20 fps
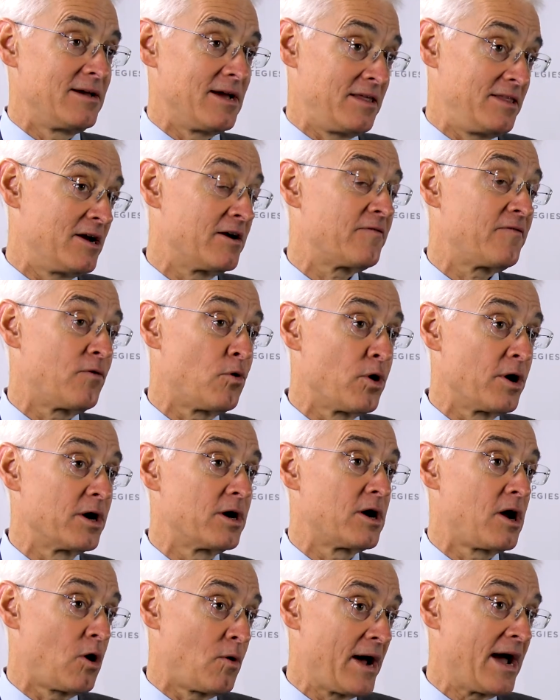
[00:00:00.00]
and therefore
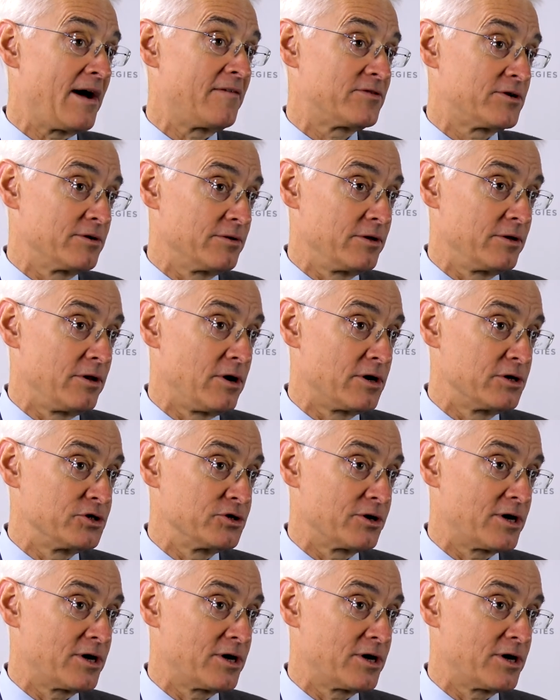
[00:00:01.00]
go after the larger